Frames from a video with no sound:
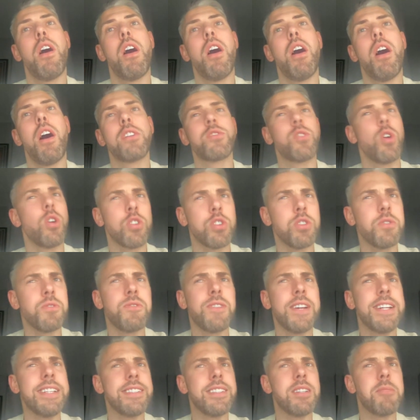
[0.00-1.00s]
I've got a good
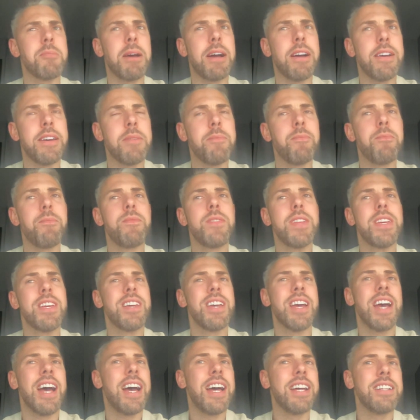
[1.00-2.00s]
feeling about him.
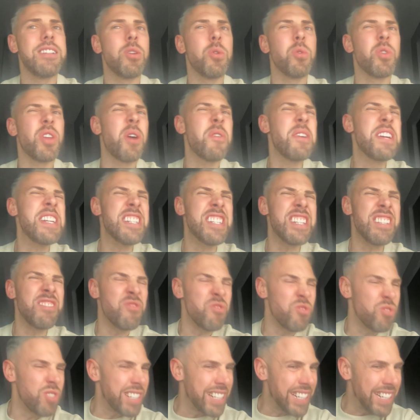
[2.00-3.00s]
And although he
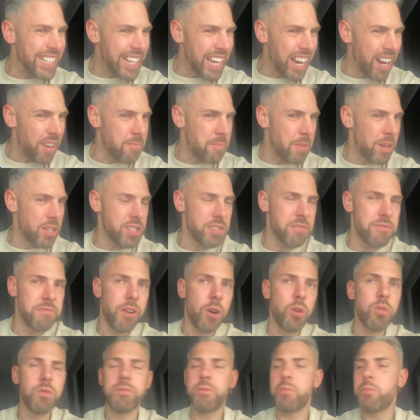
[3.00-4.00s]
didn't really have much
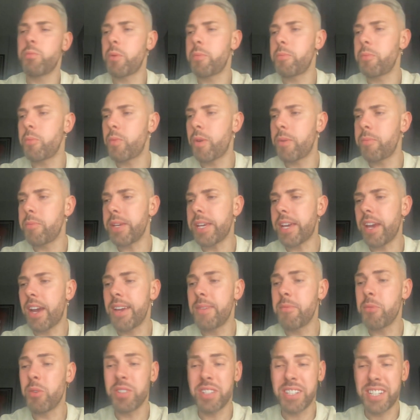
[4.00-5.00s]
involvement when we
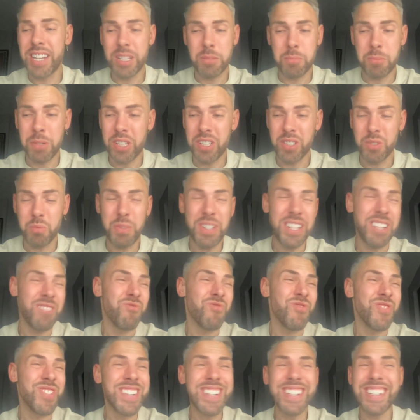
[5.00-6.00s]
came on, and that's because we
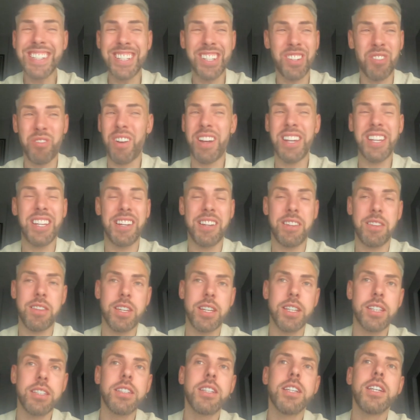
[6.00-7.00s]
didn't really create
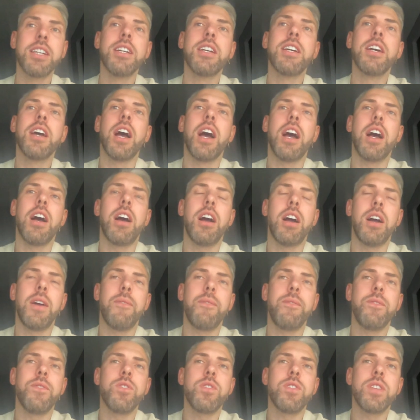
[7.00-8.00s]
anything.
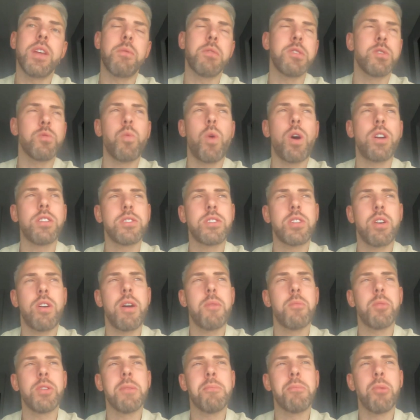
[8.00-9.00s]
There was one
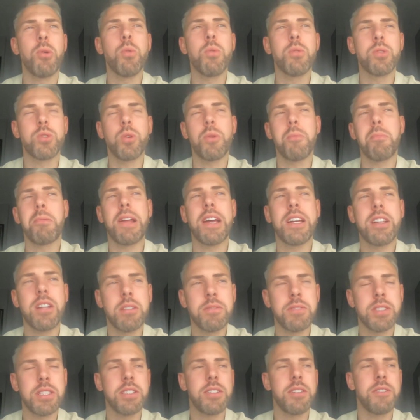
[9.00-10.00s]
time where the ball was sort of played
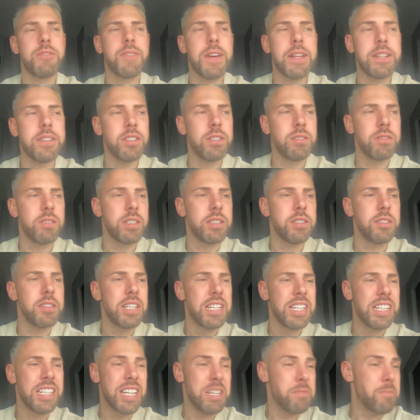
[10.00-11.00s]
over the defender and
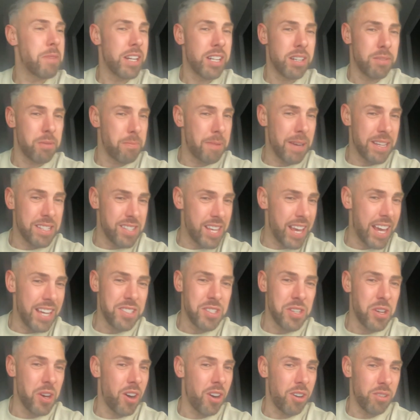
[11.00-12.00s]
he made up about
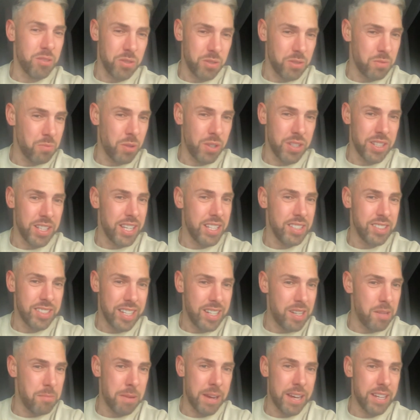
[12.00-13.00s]
10 yards on one of their
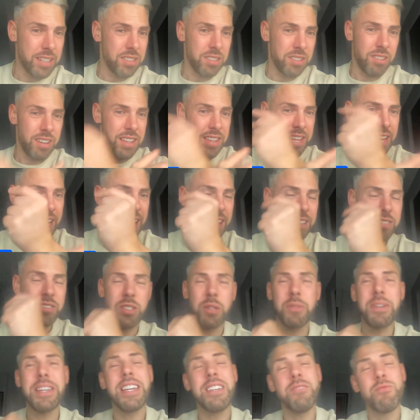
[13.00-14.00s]
centre-backs like that.
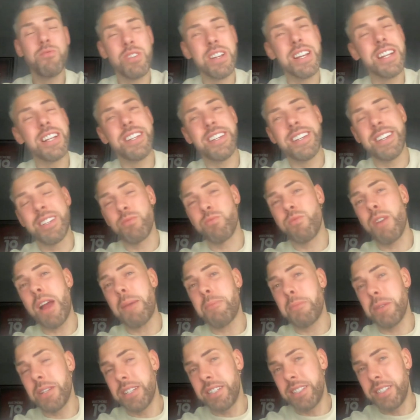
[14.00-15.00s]
So he really is
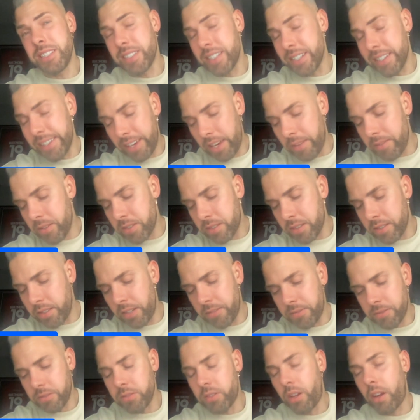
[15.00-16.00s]
rapid and he's going to give us a
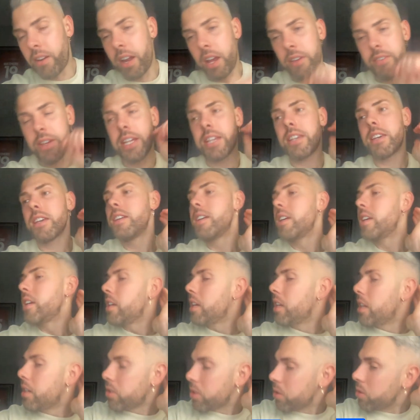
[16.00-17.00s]
different dynamic.
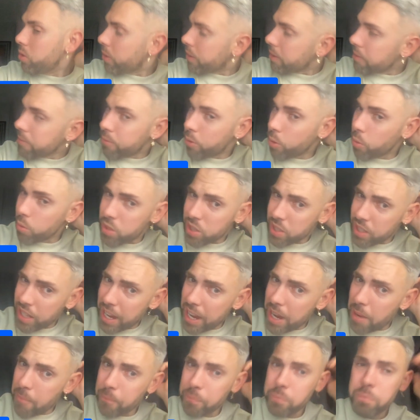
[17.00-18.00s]
So looking forward to
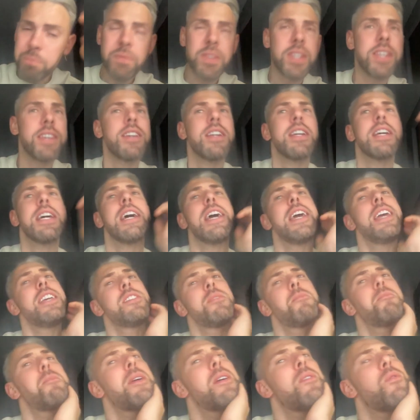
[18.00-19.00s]
that. It's
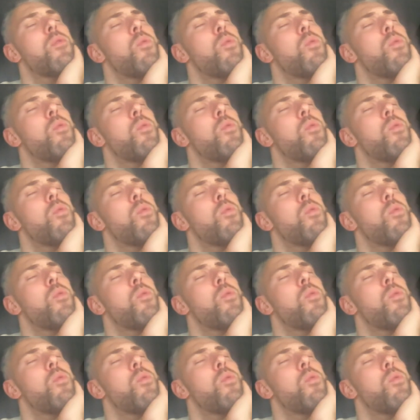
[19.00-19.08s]
a bit of a